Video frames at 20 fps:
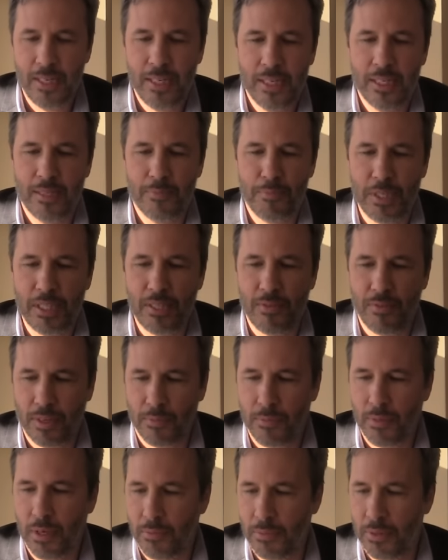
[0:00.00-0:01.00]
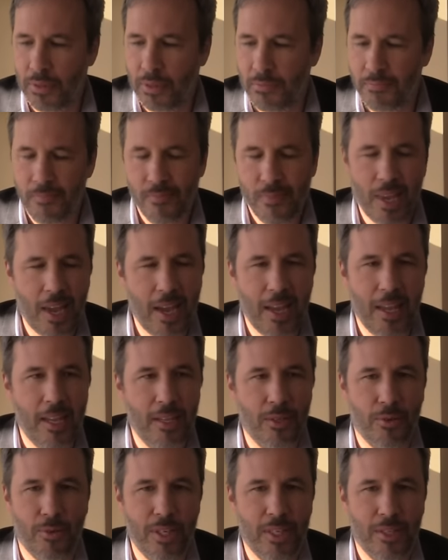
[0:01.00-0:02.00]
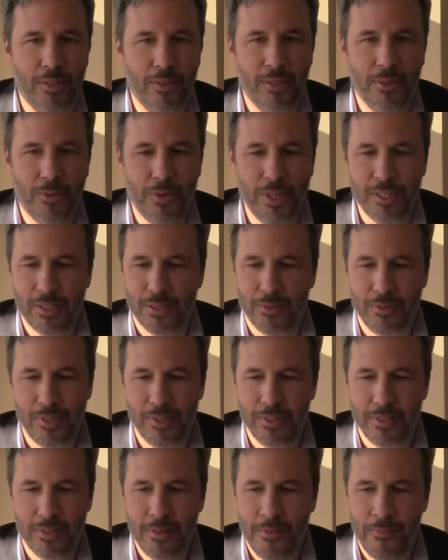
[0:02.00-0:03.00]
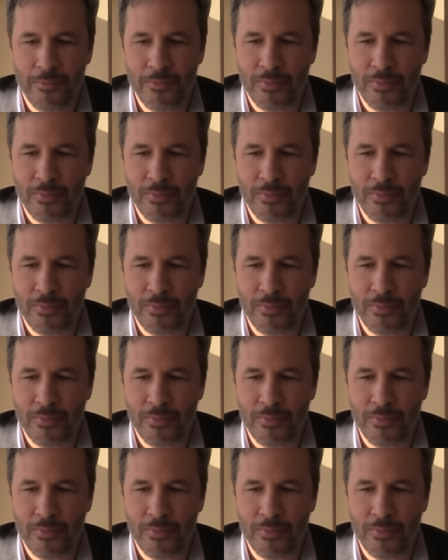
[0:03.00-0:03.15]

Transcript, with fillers: specific moment, I hate green, green screens.